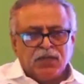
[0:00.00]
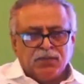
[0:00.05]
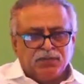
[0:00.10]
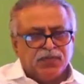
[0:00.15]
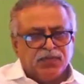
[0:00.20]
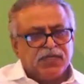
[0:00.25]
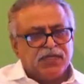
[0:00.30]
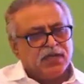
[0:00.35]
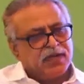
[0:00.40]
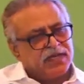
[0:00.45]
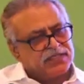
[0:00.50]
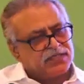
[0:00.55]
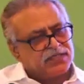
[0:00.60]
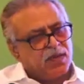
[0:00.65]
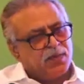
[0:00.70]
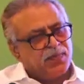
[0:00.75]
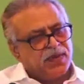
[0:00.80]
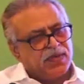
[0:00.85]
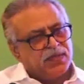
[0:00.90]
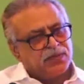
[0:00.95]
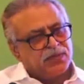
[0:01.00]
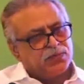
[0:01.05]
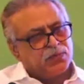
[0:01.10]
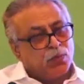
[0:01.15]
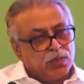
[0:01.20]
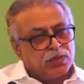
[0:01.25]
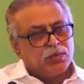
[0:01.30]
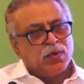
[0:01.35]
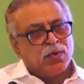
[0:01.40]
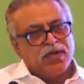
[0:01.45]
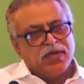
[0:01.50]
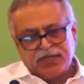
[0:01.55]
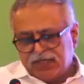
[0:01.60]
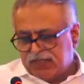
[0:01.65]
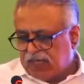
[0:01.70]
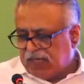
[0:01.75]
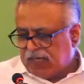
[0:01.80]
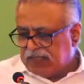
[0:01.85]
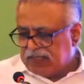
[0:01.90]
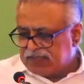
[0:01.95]
meager as compared to good quality
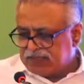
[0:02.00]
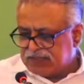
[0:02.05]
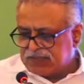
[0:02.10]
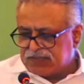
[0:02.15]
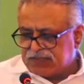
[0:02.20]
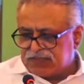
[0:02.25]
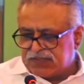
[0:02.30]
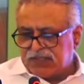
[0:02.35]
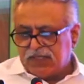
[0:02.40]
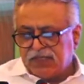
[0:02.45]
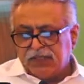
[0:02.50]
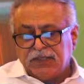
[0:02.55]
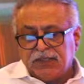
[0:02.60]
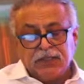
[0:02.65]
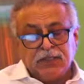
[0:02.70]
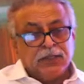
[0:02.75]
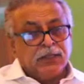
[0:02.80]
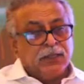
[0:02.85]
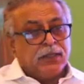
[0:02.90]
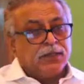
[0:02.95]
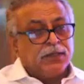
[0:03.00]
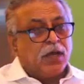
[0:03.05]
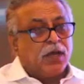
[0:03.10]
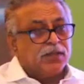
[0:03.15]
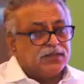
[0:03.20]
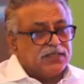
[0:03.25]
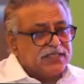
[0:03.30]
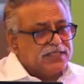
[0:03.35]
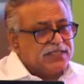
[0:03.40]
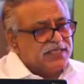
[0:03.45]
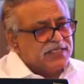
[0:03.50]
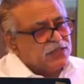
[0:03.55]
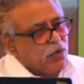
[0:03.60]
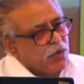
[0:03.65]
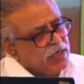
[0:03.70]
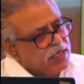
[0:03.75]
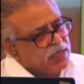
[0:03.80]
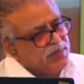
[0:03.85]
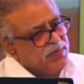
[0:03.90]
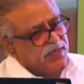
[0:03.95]
dialysis. Now this has
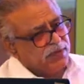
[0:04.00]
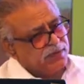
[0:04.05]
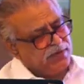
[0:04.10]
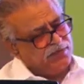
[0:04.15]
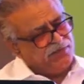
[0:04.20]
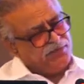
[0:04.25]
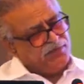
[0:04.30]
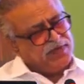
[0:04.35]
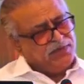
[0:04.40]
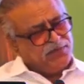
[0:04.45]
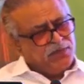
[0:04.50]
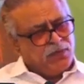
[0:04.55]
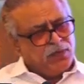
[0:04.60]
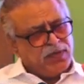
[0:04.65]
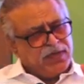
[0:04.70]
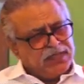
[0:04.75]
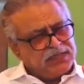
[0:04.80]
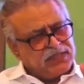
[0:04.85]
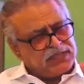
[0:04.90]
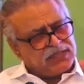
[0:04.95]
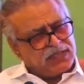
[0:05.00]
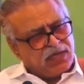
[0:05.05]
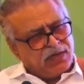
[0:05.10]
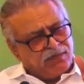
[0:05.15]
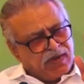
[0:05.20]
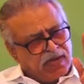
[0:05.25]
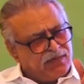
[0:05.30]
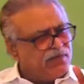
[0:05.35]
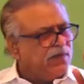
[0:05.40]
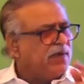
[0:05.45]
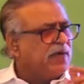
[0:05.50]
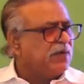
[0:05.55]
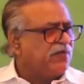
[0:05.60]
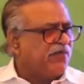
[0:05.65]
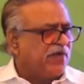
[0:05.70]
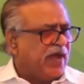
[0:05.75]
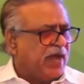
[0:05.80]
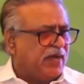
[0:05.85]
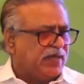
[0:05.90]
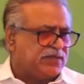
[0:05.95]
already been referred. If you look at the survival
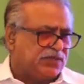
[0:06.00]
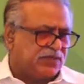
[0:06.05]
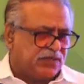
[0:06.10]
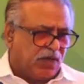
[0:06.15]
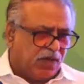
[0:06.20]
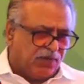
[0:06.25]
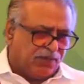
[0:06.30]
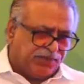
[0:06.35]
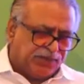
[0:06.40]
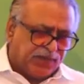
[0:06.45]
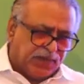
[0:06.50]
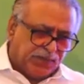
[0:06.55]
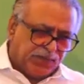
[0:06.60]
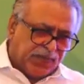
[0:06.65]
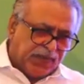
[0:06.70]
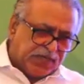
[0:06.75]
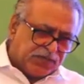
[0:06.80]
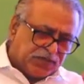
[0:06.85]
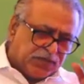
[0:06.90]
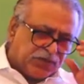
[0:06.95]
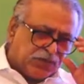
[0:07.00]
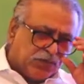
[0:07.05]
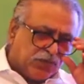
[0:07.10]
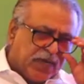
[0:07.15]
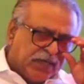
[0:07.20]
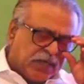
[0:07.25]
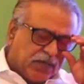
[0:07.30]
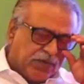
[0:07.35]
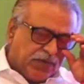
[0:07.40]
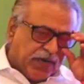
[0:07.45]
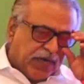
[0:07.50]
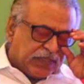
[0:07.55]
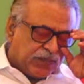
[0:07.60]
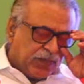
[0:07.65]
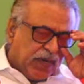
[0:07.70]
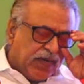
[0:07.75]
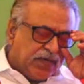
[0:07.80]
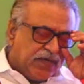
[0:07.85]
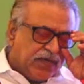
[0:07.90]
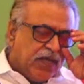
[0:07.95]
facts of the patients who get a
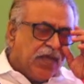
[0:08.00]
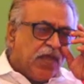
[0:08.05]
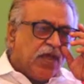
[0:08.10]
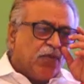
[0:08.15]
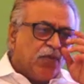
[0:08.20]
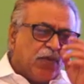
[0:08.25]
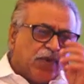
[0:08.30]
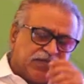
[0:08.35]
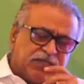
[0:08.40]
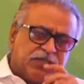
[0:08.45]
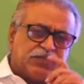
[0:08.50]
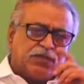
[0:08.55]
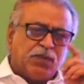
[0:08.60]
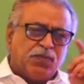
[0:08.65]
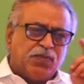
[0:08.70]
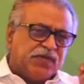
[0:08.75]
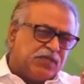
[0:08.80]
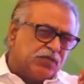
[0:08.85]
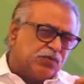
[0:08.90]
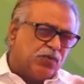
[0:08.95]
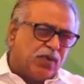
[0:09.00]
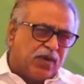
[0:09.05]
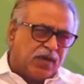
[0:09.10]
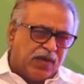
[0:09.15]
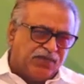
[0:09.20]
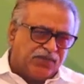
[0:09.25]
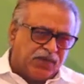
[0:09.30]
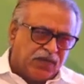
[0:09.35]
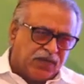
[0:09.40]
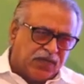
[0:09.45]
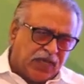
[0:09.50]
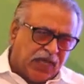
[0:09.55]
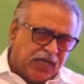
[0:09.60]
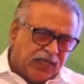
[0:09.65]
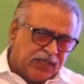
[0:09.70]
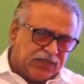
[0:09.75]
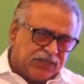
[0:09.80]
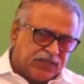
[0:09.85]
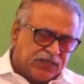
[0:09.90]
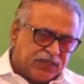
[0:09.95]
transplant versus the patients who are left on
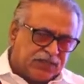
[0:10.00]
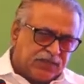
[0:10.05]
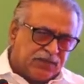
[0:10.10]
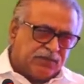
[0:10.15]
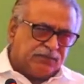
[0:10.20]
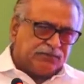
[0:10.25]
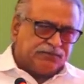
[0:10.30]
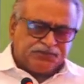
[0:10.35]
dialysis,